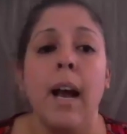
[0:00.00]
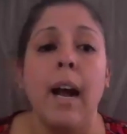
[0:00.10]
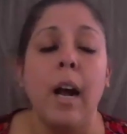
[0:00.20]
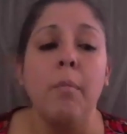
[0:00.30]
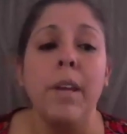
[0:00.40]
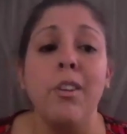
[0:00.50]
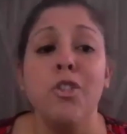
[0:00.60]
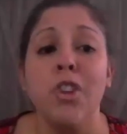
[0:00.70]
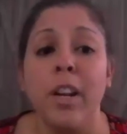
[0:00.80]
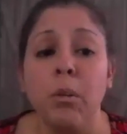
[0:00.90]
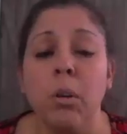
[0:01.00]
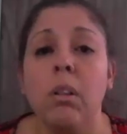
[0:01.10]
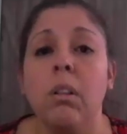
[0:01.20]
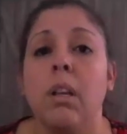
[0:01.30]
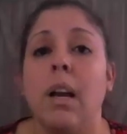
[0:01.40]
In
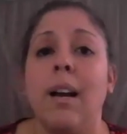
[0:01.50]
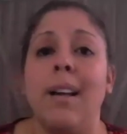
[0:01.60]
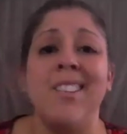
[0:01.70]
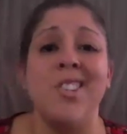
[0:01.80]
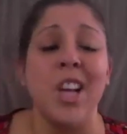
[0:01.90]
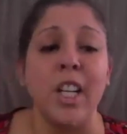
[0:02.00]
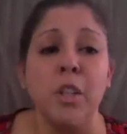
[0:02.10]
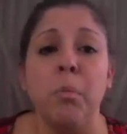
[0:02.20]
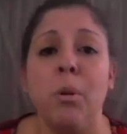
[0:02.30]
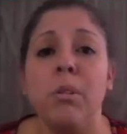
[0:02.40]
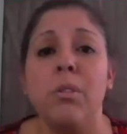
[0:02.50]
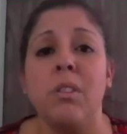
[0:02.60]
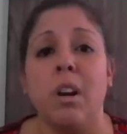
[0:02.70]
general, injectables